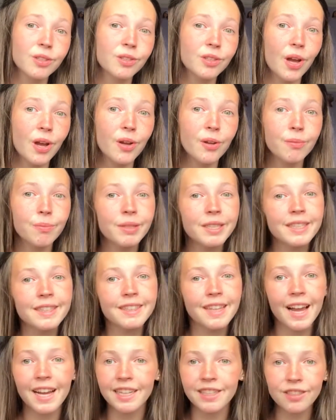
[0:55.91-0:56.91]
So
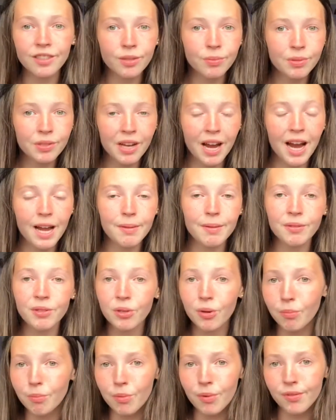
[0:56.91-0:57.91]
please like and subscribe if
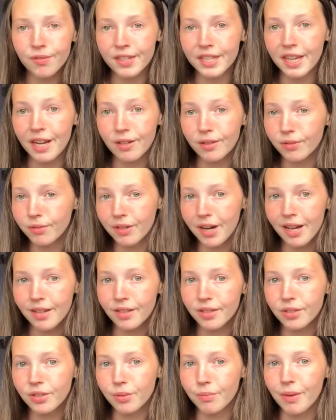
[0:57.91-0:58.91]
you want more videos throughout
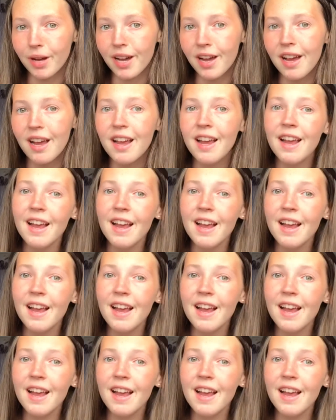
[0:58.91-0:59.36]
the summer.